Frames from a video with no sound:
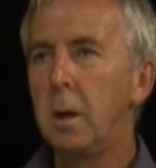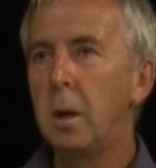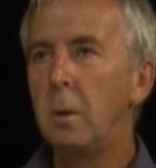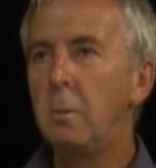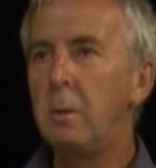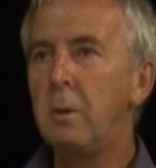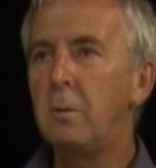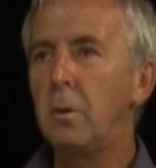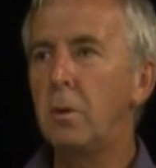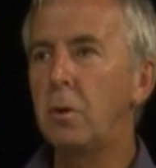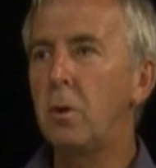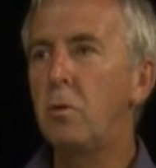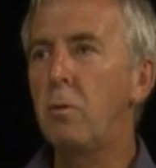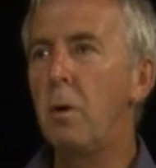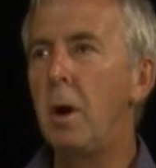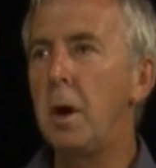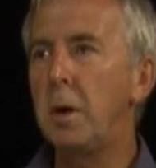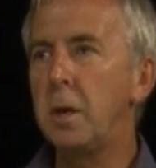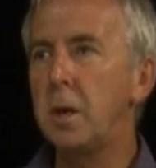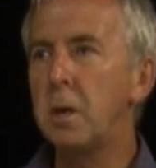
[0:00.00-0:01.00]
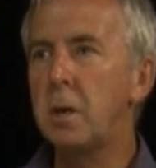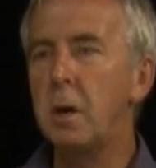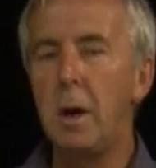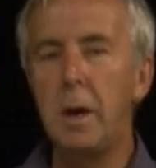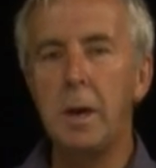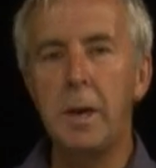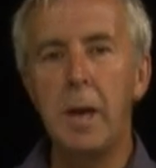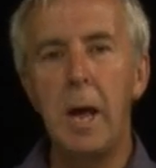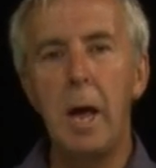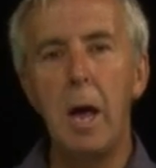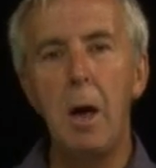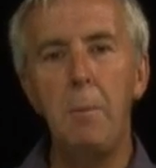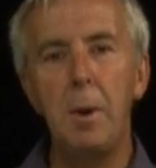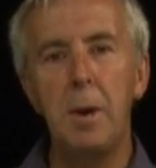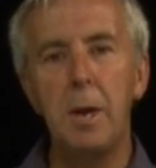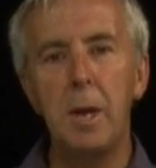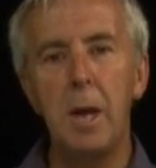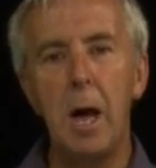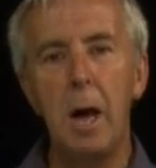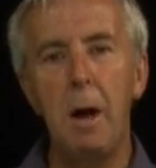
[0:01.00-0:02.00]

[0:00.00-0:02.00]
And we've got to try and decide how many